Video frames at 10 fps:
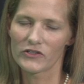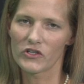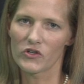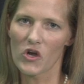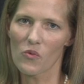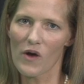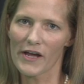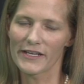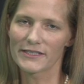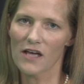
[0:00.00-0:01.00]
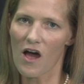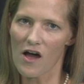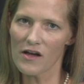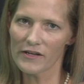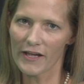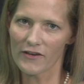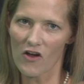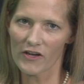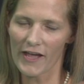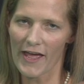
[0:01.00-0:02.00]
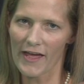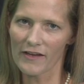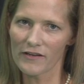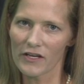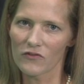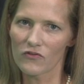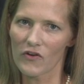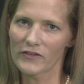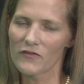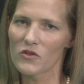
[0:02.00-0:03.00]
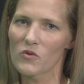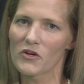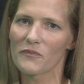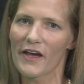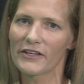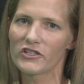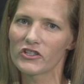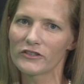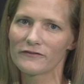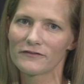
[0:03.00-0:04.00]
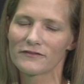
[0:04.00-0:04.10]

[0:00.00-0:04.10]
Do you know why it's "a" and not "an" in front of the word manager?